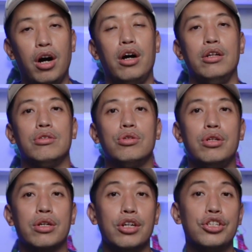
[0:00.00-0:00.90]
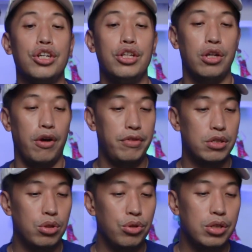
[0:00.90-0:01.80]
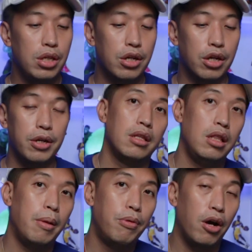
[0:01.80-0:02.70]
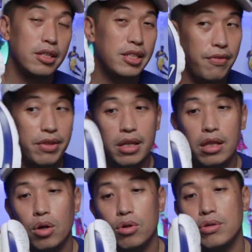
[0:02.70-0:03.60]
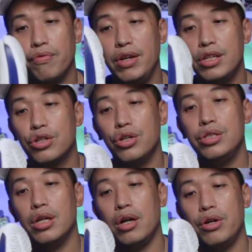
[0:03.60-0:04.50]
on to the cushion of this two sneaker, the Lebron 17 Lows features a